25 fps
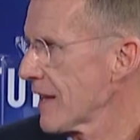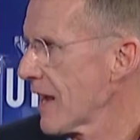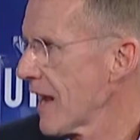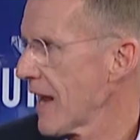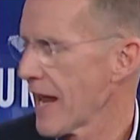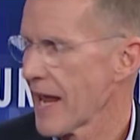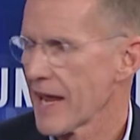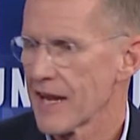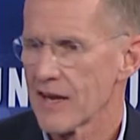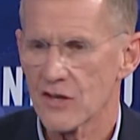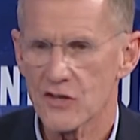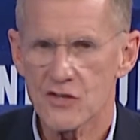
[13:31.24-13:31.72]

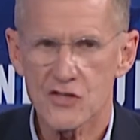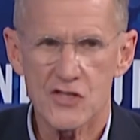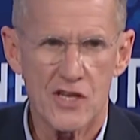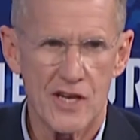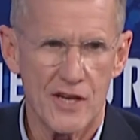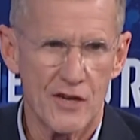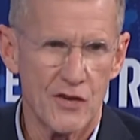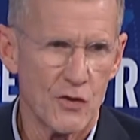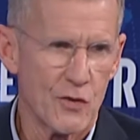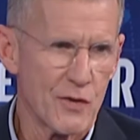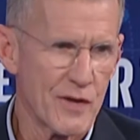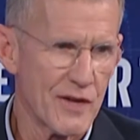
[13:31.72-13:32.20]
guy
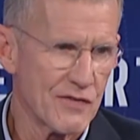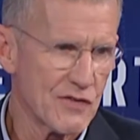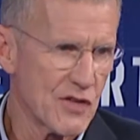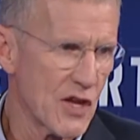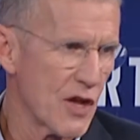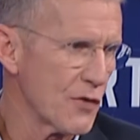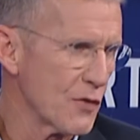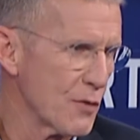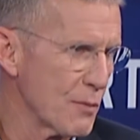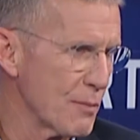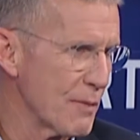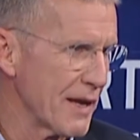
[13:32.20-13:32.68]
Adelson who gives
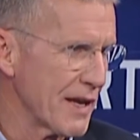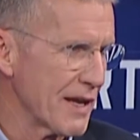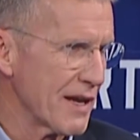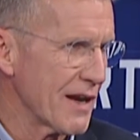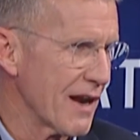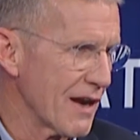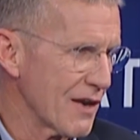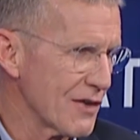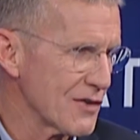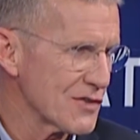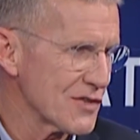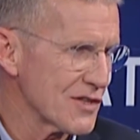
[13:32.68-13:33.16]
hundred million
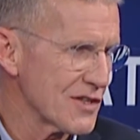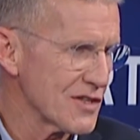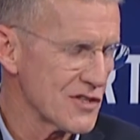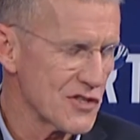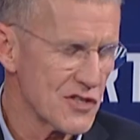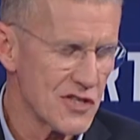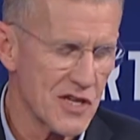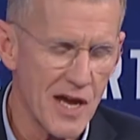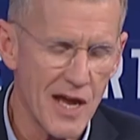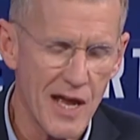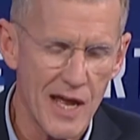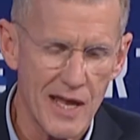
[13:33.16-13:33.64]
dollars at
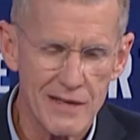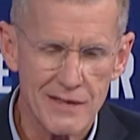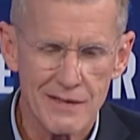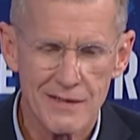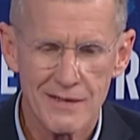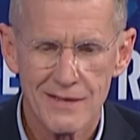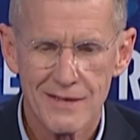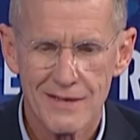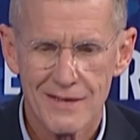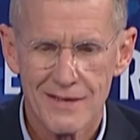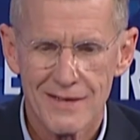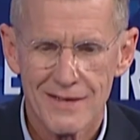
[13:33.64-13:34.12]
a
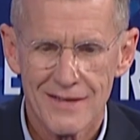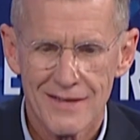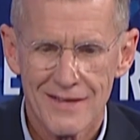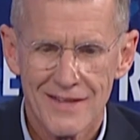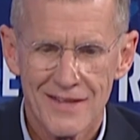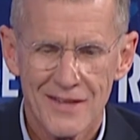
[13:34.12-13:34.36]
shot.